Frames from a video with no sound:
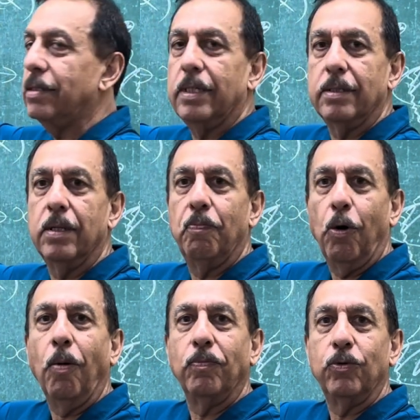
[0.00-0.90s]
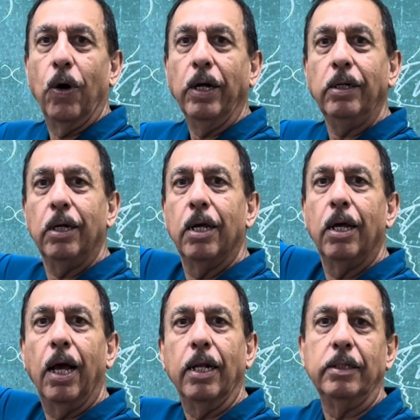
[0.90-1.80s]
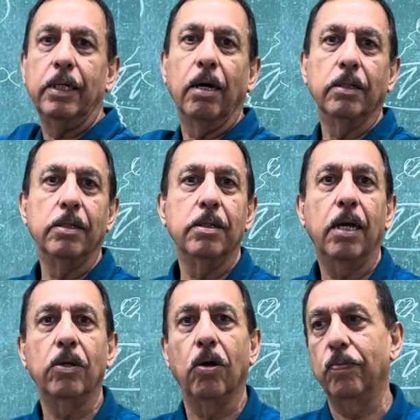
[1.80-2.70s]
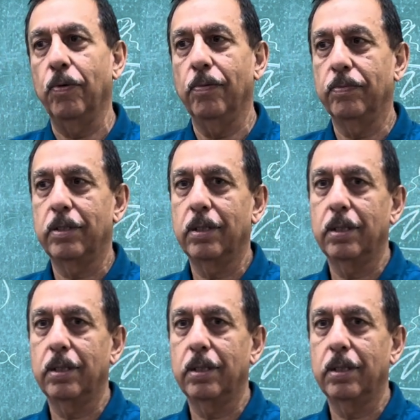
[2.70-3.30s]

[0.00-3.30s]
is the prompt one and the others are non-prompt.